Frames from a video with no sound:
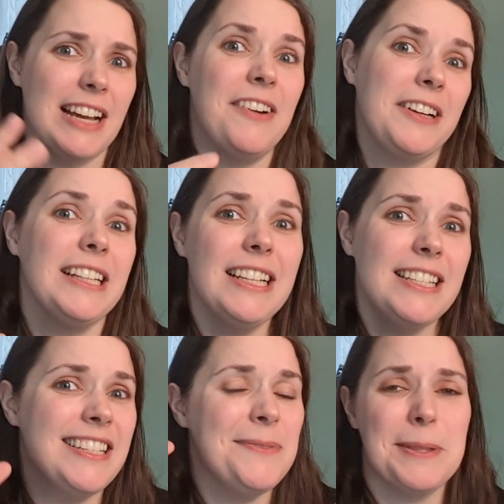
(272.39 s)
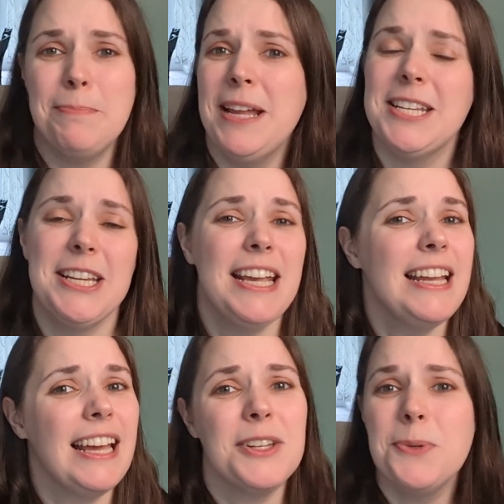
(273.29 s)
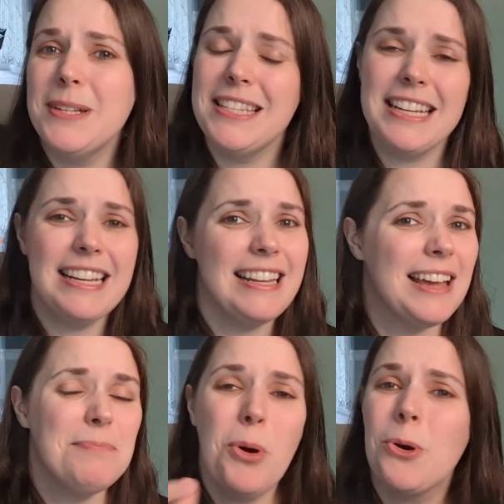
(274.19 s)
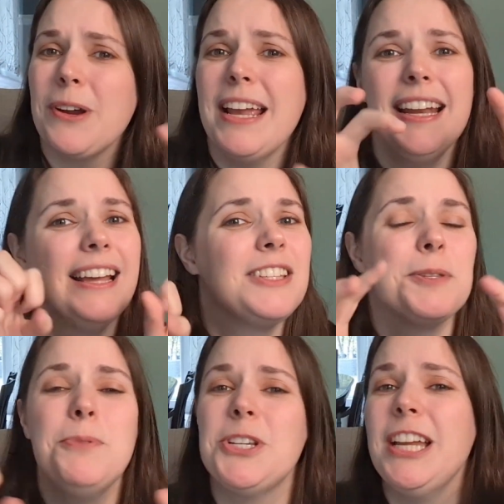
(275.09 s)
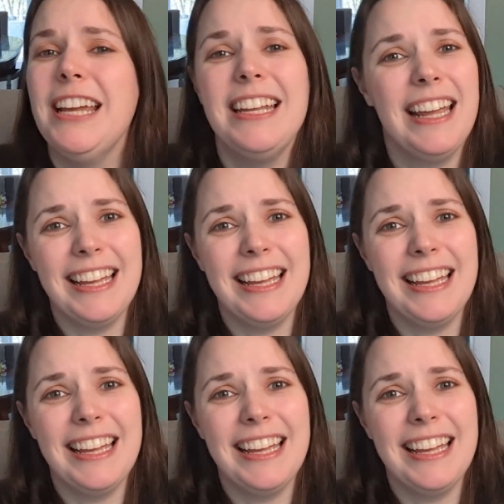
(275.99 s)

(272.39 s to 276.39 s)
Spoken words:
I've already listed with pinching and twisting and pouring and smushing